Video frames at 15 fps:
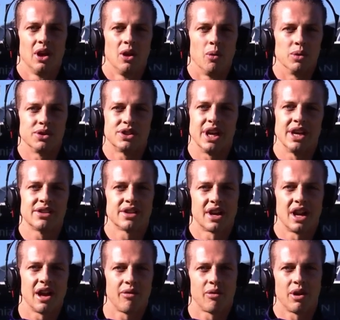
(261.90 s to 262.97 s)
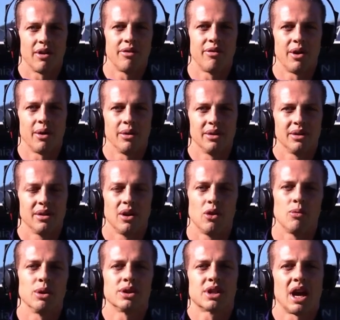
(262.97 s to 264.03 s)
was decent enough where I felt
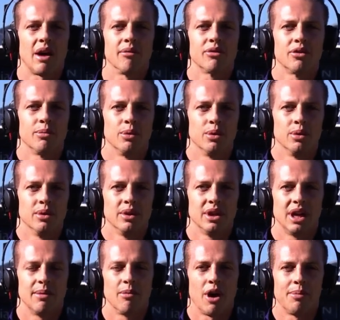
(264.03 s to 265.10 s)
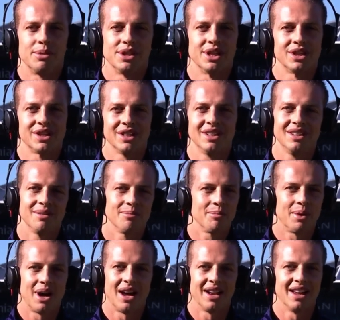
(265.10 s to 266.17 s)
almost comfortable in my position,
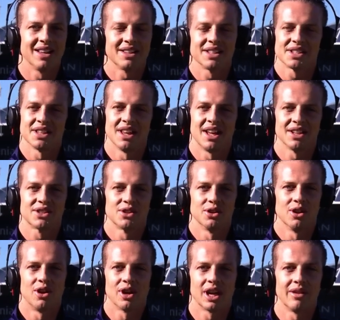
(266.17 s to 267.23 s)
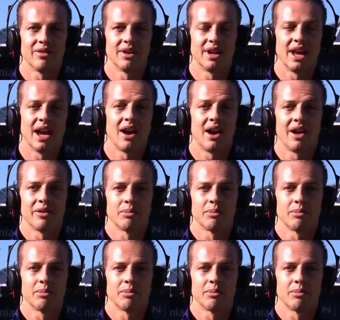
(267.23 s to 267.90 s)
but it doesn't last too long. Even now, having